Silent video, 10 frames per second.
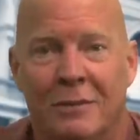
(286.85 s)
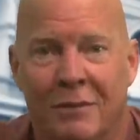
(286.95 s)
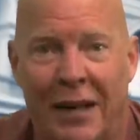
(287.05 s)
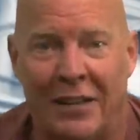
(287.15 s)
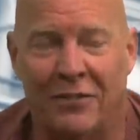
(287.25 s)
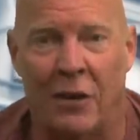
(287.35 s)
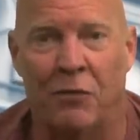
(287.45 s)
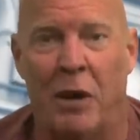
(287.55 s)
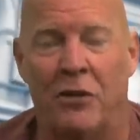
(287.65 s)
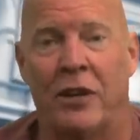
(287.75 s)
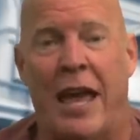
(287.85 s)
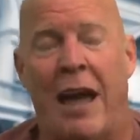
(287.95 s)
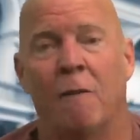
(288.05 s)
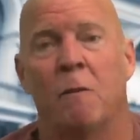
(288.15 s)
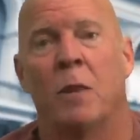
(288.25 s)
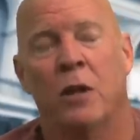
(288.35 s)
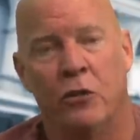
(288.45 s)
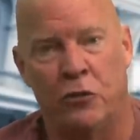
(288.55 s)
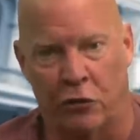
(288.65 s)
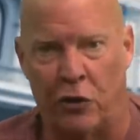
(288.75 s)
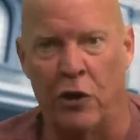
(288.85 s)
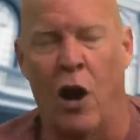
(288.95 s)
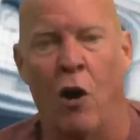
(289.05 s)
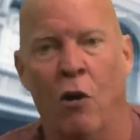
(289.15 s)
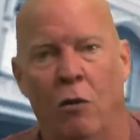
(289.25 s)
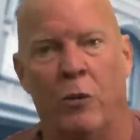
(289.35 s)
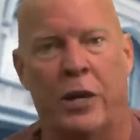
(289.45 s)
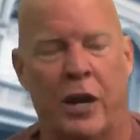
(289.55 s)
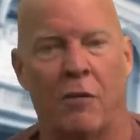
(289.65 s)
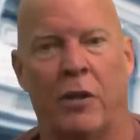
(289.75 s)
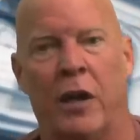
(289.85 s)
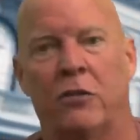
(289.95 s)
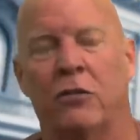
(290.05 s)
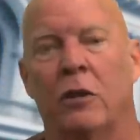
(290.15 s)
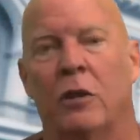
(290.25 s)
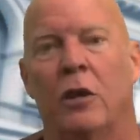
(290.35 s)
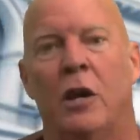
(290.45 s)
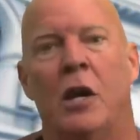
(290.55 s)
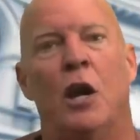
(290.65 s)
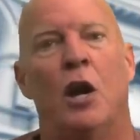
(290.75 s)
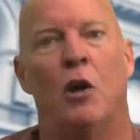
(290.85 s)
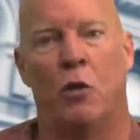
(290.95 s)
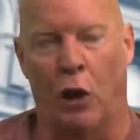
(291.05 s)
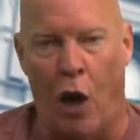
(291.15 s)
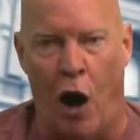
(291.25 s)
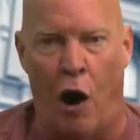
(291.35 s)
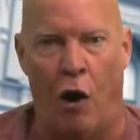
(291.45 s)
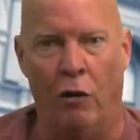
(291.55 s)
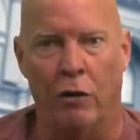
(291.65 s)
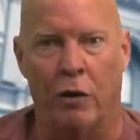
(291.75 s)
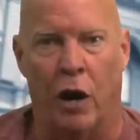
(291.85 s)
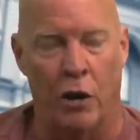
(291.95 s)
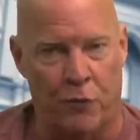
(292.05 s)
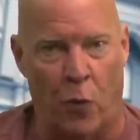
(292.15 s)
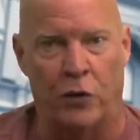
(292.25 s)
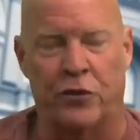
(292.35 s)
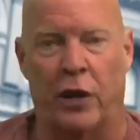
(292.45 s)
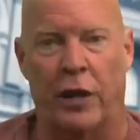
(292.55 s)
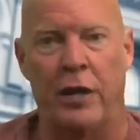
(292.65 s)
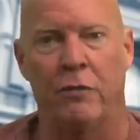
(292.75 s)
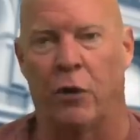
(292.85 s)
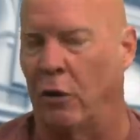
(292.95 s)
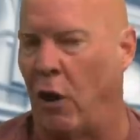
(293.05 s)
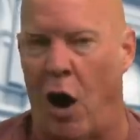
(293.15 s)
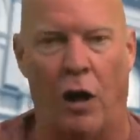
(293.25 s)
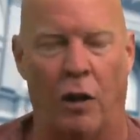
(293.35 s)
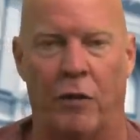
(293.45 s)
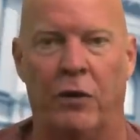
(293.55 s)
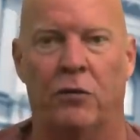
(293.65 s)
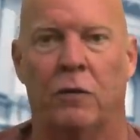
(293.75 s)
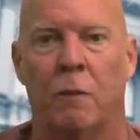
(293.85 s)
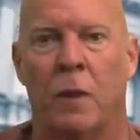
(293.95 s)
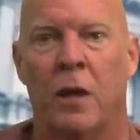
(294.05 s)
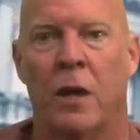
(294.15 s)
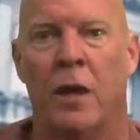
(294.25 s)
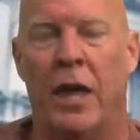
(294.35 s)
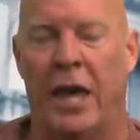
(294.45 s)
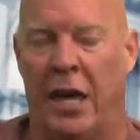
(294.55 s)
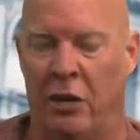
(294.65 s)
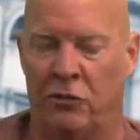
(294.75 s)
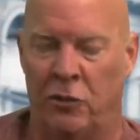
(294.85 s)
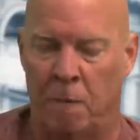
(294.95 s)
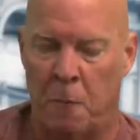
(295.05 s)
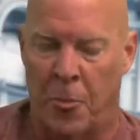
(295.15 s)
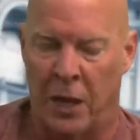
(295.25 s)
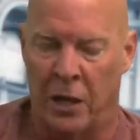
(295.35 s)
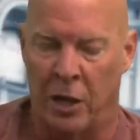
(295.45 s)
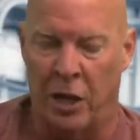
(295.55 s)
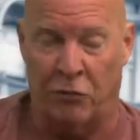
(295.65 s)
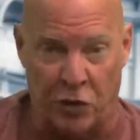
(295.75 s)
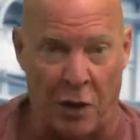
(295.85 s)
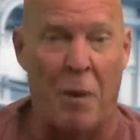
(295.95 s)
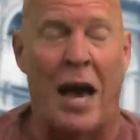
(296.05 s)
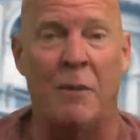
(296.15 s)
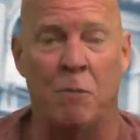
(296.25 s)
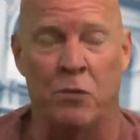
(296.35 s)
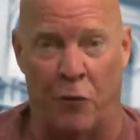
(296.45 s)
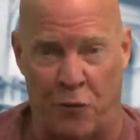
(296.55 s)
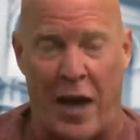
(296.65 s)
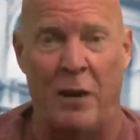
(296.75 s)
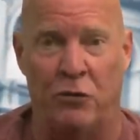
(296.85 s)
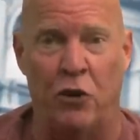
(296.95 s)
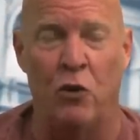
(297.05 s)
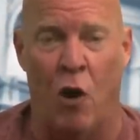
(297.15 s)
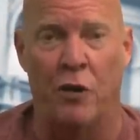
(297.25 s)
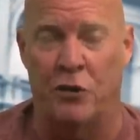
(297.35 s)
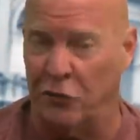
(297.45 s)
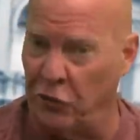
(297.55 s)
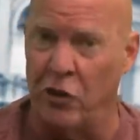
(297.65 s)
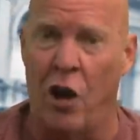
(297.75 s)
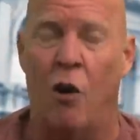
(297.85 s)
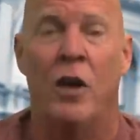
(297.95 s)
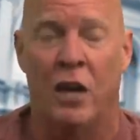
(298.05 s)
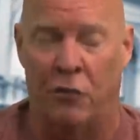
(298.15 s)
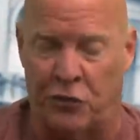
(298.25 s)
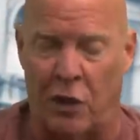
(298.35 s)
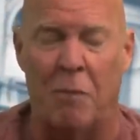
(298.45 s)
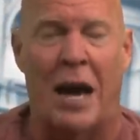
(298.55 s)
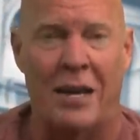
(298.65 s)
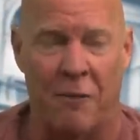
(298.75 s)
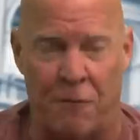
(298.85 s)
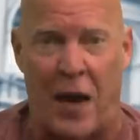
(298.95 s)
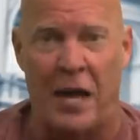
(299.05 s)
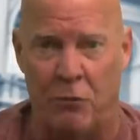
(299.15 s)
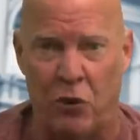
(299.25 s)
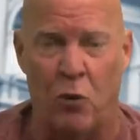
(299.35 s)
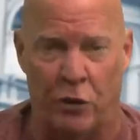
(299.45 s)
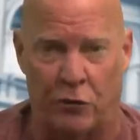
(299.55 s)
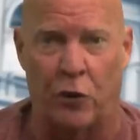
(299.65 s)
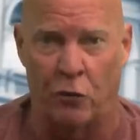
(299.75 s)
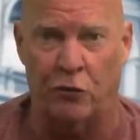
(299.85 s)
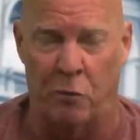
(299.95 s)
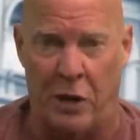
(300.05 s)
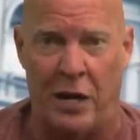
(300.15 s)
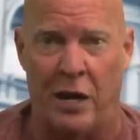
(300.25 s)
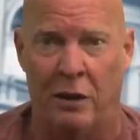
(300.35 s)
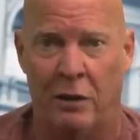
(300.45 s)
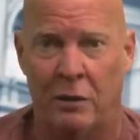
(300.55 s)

That's defamation. Now, just so you know, we cover this. The law, unfortunately, for all of us, is if somebody defames you on, just so you know, if somebody defames you on social media,